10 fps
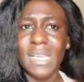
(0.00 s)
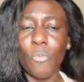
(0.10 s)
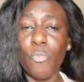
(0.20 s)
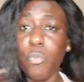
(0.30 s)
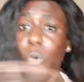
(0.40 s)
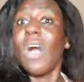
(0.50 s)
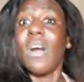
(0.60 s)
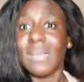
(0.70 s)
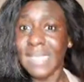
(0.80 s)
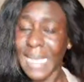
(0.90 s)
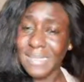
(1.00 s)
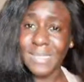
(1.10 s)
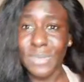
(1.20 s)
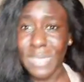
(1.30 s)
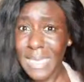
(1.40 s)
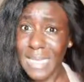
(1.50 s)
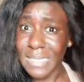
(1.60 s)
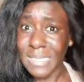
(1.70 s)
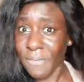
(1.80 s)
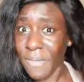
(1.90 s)
was and still
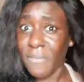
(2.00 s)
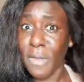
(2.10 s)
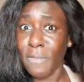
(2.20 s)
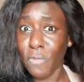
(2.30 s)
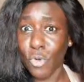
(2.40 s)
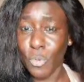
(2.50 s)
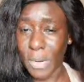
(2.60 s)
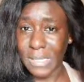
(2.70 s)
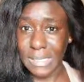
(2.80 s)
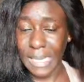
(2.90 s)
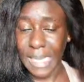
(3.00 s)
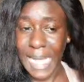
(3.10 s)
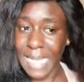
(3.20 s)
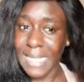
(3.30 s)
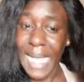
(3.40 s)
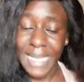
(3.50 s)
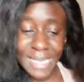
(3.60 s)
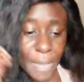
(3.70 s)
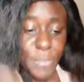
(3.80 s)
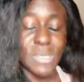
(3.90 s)
is a very, very vocal person, and I
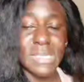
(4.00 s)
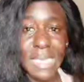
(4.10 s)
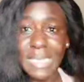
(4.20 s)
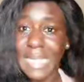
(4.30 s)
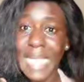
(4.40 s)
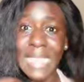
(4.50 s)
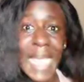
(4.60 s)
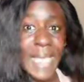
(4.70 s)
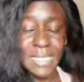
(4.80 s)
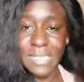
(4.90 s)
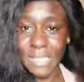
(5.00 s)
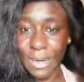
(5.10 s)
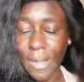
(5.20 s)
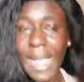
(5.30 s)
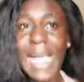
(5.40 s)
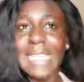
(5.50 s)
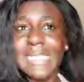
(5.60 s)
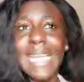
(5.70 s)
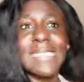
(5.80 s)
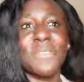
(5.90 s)
kept on saying that I like this girl.
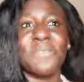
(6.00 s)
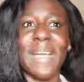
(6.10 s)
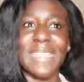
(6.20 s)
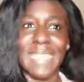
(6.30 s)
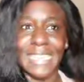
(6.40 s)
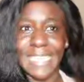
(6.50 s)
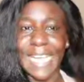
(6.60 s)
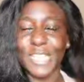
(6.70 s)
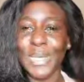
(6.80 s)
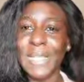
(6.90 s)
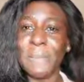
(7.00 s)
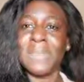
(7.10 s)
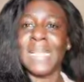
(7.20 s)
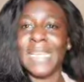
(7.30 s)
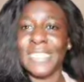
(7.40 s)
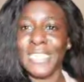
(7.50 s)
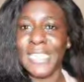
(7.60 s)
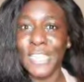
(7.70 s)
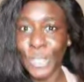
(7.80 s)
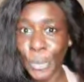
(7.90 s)
Aside the fact that she actually played
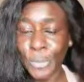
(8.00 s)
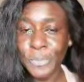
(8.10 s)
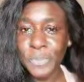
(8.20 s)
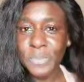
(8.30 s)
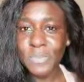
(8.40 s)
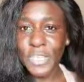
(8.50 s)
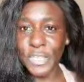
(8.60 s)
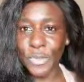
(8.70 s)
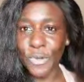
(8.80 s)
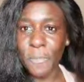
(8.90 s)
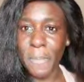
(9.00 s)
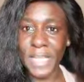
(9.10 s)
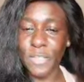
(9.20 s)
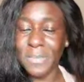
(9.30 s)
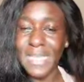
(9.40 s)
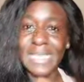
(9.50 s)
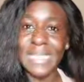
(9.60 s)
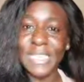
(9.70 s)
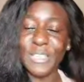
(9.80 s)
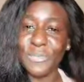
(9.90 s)
Lilo, you know, by
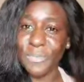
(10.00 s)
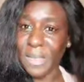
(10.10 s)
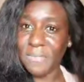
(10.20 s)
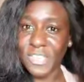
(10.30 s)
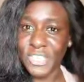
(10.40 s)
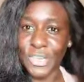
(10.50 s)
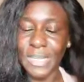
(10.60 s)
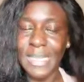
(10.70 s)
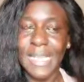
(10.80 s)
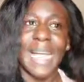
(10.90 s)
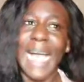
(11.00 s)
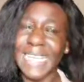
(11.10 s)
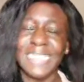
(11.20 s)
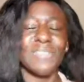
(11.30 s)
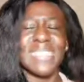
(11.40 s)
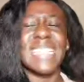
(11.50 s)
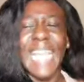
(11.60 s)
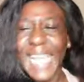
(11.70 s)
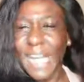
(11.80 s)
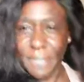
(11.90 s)
nominating Lilo for eviction, I didn't really
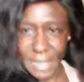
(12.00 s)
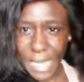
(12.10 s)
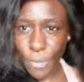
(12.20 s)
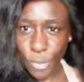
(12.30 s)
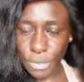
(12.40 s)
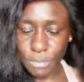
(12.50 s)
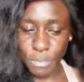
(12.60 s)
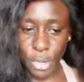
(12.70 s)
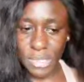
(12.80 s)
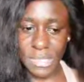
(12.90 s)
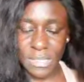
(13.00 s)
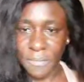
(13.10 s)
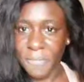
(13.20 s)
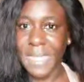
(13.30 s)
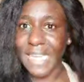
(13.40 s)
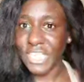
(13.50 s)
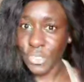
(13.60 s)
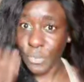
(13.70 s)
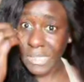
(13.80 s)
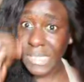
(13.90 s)
like her for that one. But the fact that she
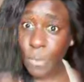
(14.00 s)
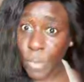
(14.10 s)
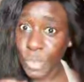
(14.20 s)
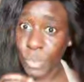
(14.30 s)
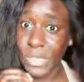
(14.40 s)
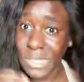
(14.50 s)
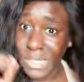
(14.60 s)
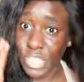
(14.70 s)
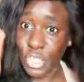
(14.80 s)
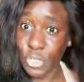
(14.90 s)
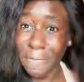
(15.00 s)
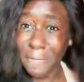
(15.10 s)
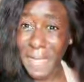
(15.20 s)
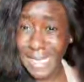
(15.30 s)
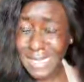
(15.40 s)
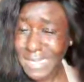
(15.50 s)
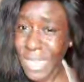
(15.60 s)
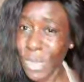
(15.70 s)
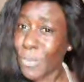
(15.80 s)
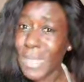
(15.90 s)
could say what she wanted to say to your face
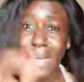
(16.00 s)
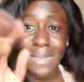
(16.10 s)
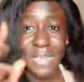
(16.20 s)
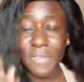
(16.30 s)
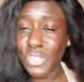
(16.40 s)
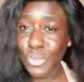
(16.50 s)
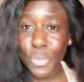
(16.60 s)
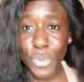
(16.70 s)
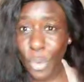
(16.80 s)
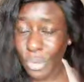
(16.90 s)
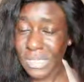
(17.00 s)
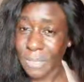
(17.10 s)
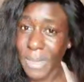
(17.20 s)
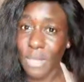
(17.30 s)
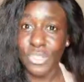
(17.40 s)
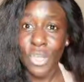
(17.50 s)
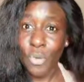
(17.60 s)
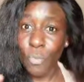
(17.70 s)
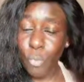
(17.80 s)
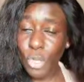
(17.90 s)
without giving two thoughts about
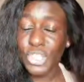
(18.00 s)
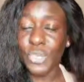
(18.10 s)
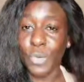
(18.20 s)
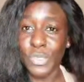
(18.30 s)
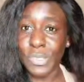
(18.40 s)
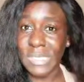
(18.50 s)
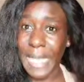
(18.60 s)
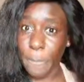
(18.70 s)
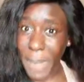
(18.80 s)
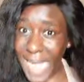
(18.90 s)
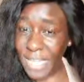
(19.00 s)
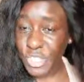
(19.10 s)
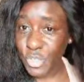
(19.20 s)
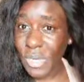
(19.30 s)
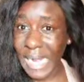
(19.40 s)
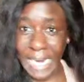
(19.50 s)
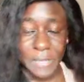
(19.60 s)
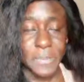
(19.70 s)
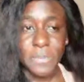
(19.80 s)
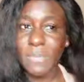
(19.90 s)
what you want to say back to
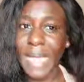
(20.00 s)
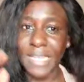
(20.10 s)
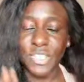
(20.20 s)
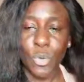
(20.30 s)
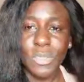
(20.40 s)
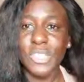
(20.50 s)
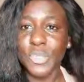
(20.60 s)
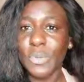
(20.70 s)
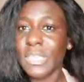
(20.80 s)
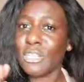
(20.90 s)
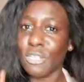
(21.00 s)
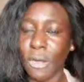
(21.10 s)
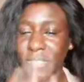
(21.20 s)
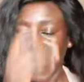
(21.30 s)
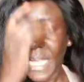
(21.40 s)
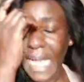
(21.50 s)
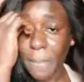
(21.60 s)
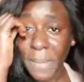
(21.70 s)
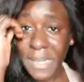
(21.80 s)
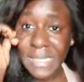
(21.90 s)
her, I totally loved
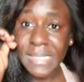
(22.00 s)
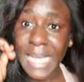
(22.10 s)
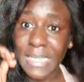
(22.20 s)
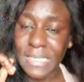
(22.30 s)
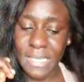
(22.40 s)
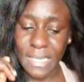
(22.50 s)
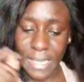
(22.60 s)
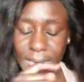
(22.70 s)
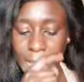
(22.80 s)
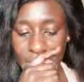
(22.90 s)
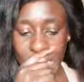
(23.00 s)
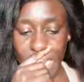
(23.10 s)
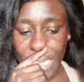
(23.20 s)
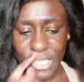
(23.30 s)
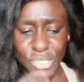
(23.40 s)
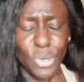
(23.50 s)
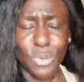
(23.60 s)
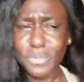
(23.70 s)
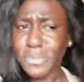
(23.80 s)
her personality. Yeah. So